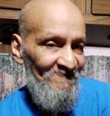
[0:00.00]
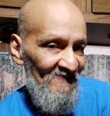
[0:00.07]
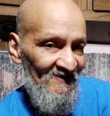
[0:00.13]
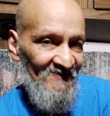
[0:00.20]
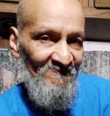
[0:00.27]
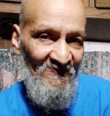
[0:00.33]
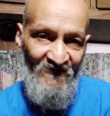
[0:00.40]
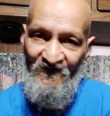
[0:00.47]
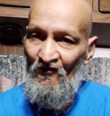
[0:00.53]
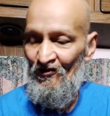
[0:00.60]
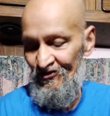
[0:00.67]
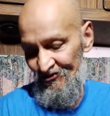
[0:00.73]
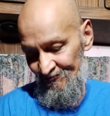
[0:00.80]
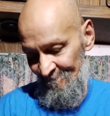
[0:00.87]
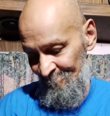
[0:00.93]
be
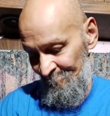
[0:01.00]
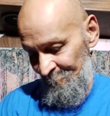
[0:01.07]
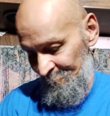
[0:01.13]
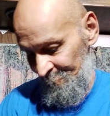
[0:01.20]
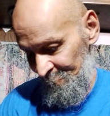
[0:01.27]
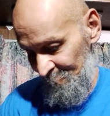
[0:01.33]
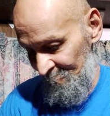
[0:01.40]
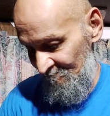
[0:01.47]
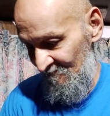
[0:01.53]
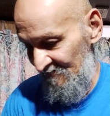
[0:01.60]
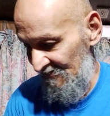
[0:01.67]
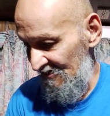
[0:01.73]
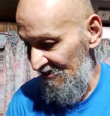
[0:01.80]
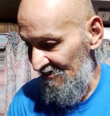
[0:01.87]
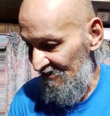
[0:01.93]
before you.
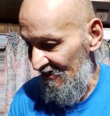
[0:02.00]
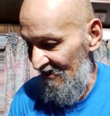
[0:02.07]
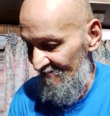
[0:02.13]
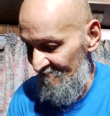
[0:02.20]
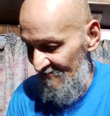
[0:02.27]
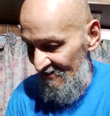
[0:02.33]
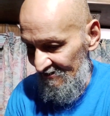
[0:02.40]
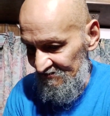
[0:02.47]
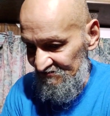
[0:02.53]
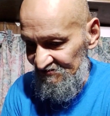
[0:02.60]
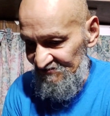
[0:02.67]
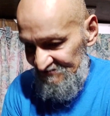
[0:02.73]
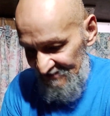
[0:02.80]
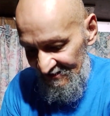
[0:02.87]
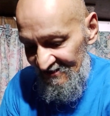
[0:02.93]
Amen.
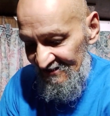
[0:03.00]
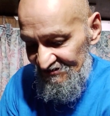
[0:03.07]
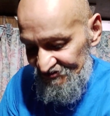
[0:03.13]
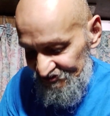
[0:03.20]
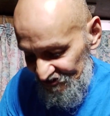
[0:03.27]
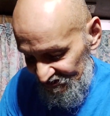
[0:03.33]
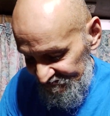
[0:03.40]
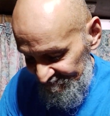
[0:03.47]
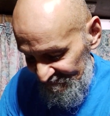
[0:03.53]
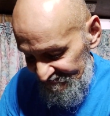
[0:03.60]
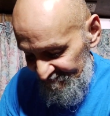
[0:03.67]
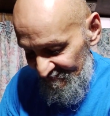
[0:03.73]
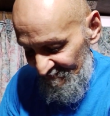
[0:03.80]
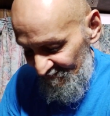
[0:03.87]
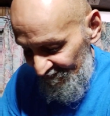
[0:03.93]
Let his
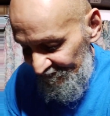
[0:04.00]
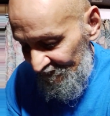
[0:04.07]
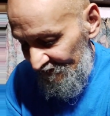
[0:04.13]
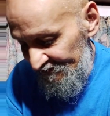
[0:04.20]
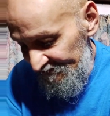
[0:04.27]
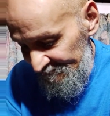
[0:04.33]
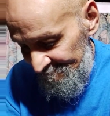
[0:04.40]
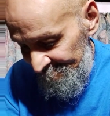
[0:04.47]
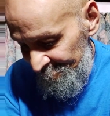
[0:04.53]
judgments be before you.